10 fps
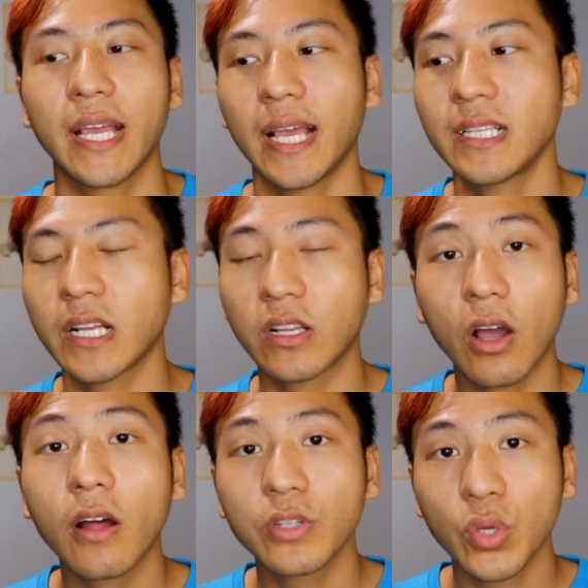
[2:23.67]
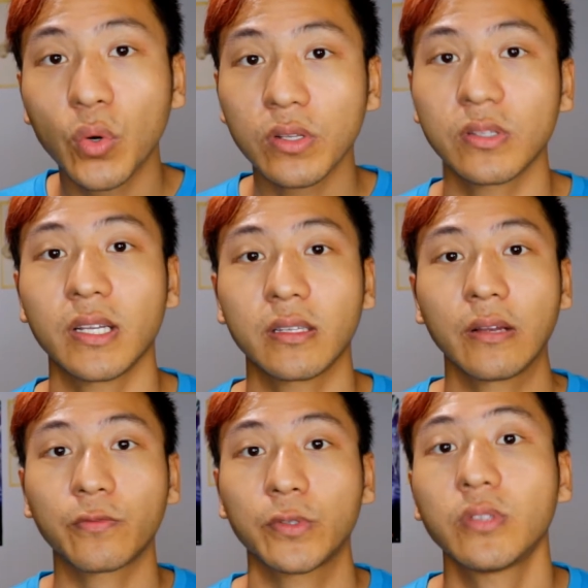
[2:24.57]
is that God talks to us
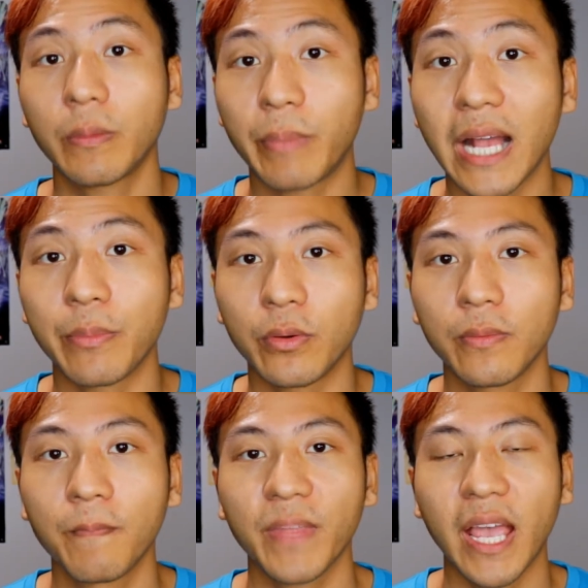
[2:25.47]
through the Bible.